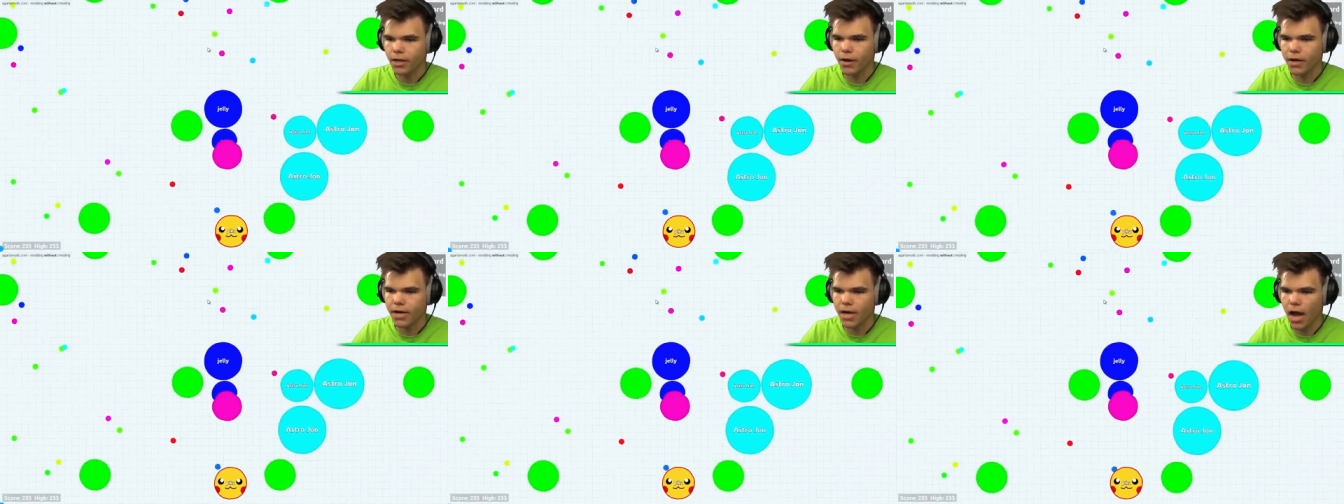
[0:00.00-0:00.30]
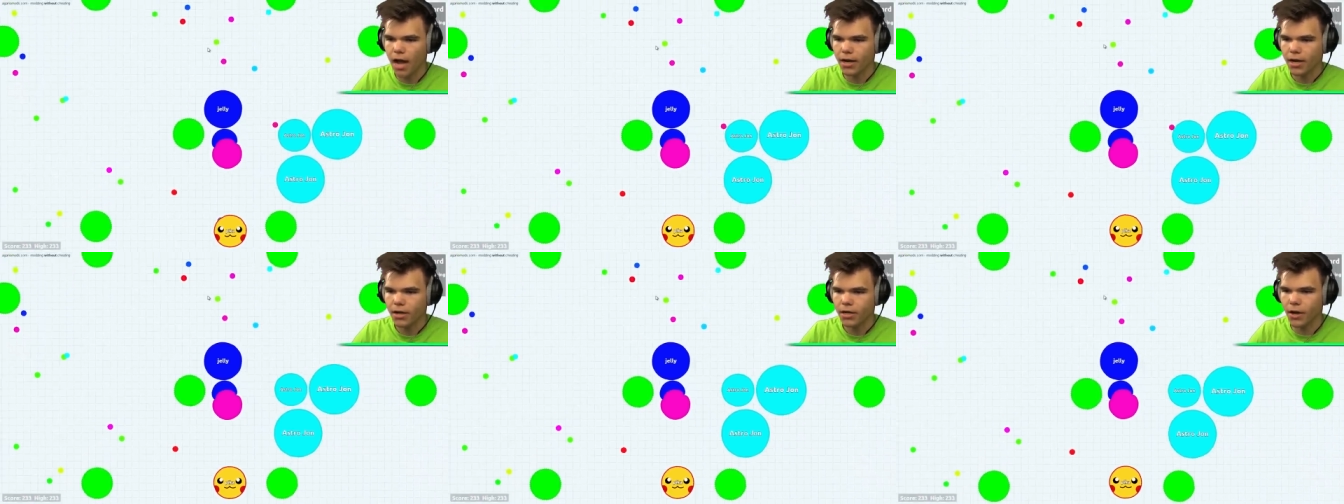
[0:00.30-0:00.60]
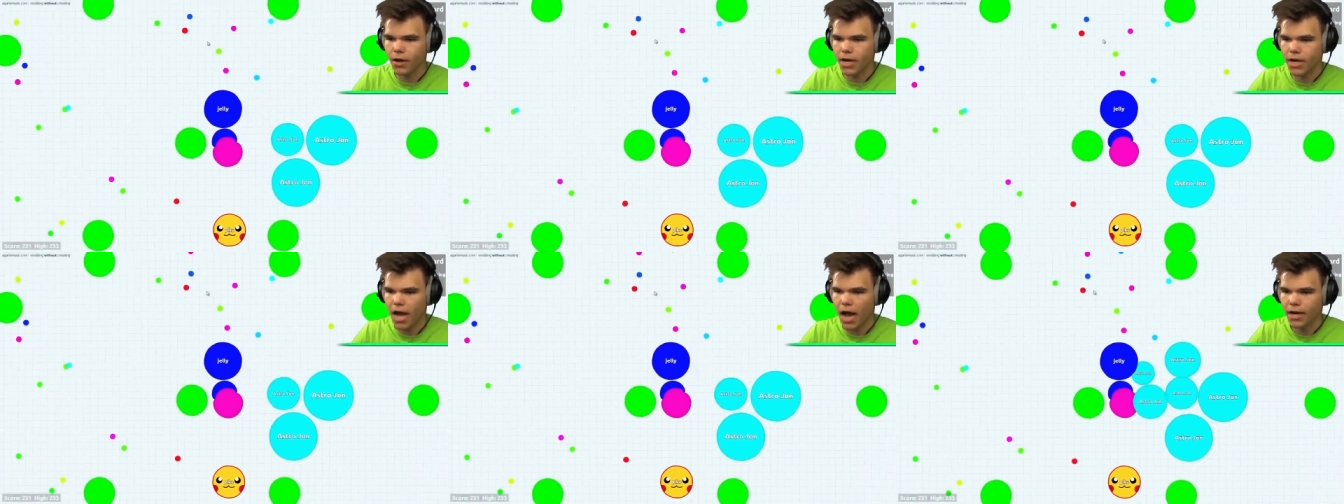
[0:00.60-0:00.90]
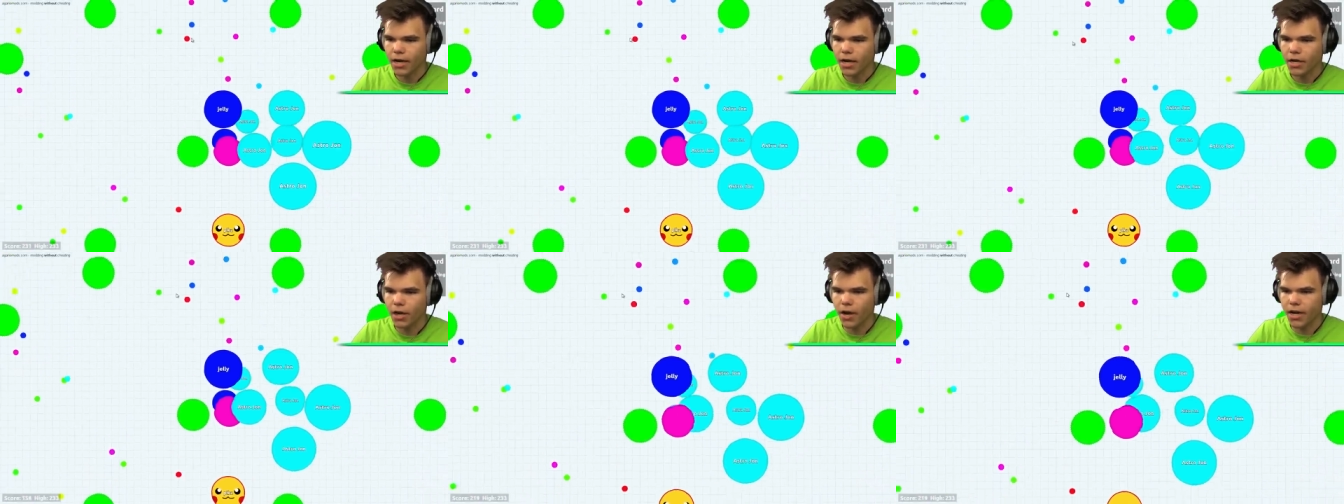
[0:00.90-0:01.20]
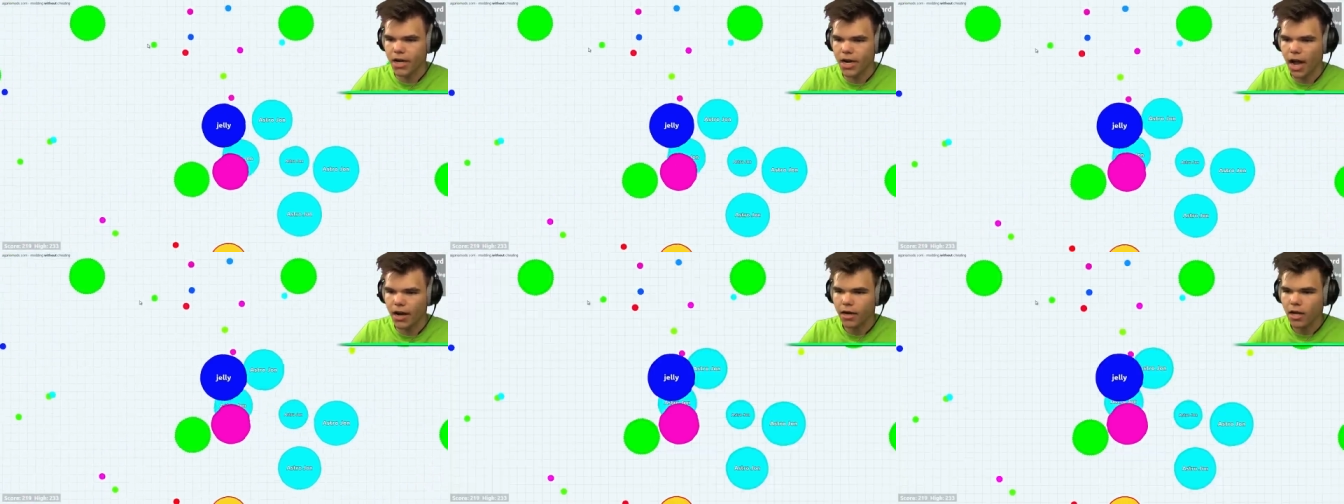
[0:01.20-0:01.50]
No, you're not. No, you're not. No,
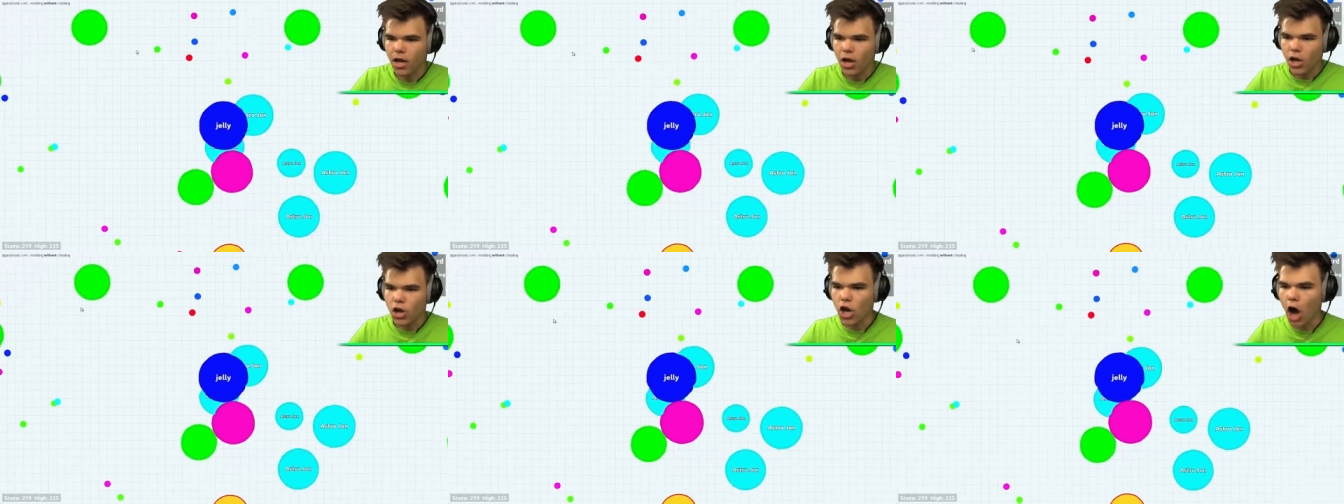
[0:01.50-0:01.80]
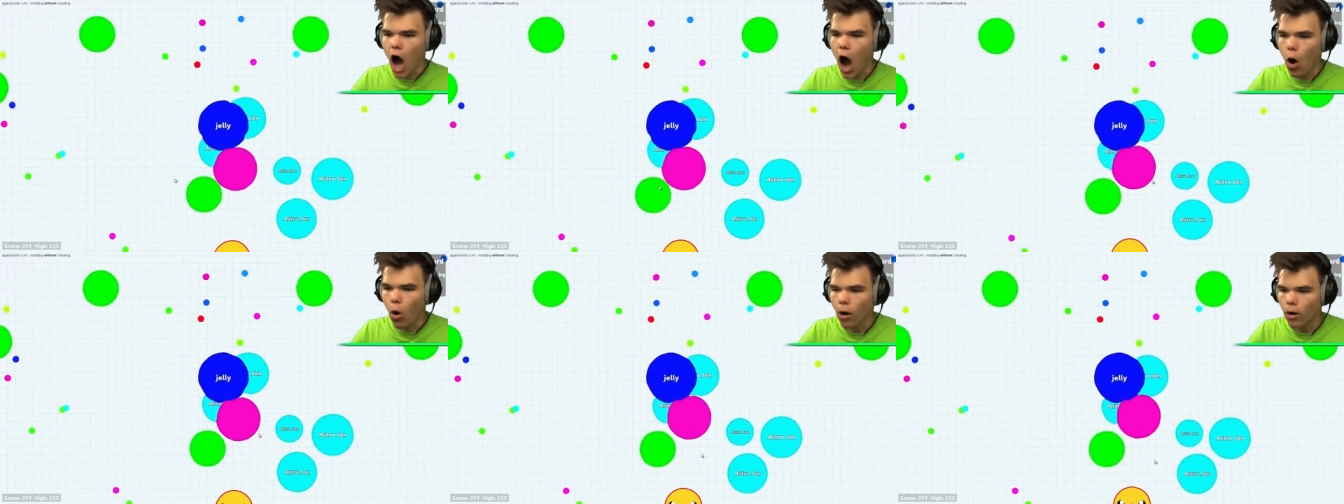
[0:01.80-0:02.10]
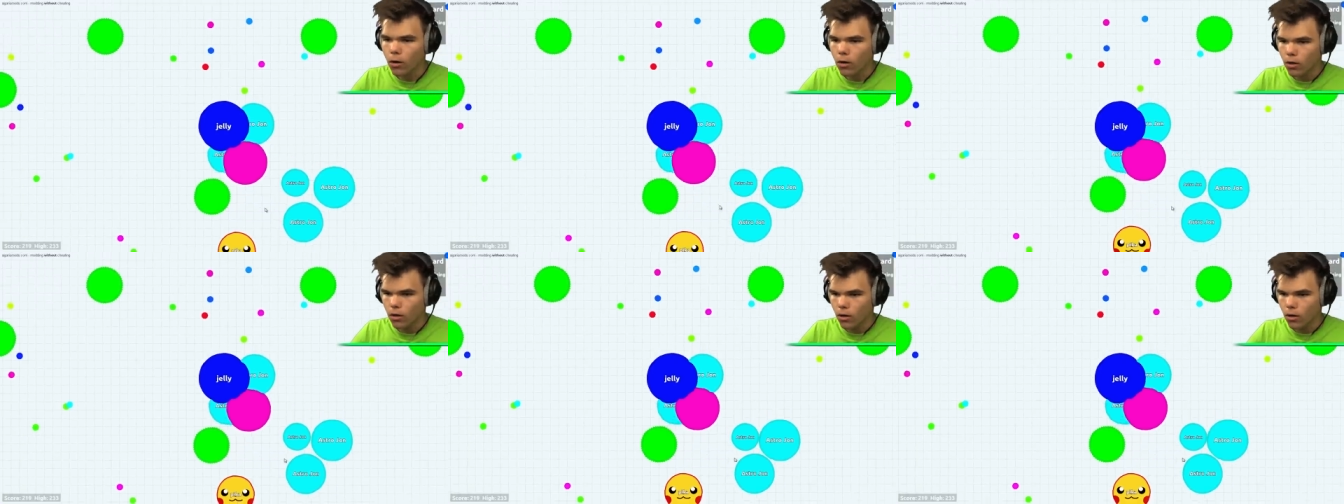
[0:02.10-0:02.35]
you're not. No!